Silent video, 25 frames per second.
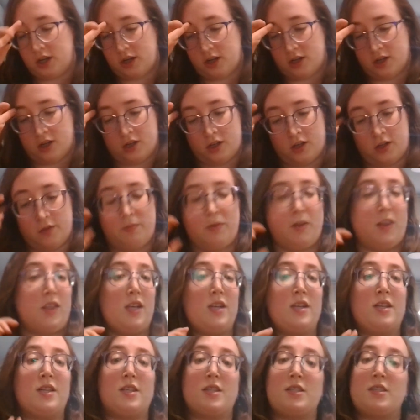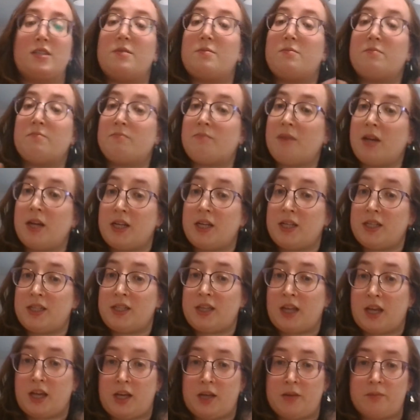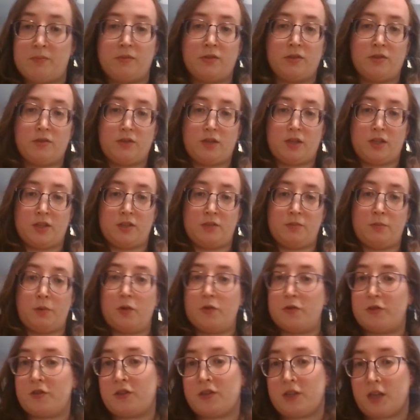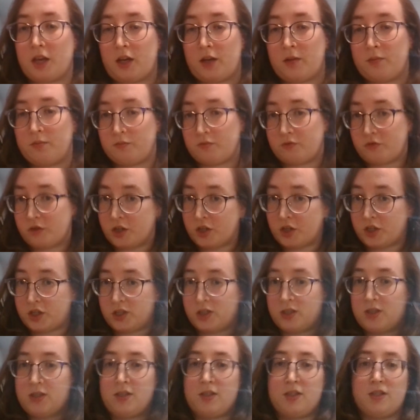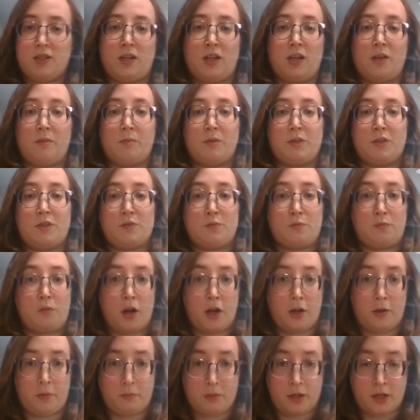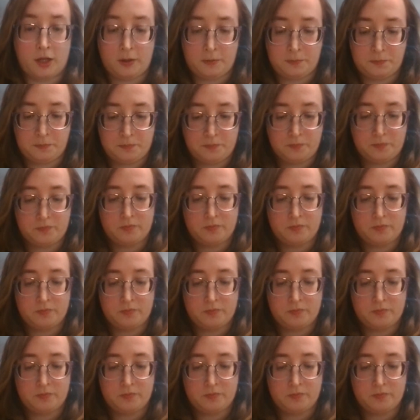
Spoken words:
But in this main game and post-game region, the name is Ranmia.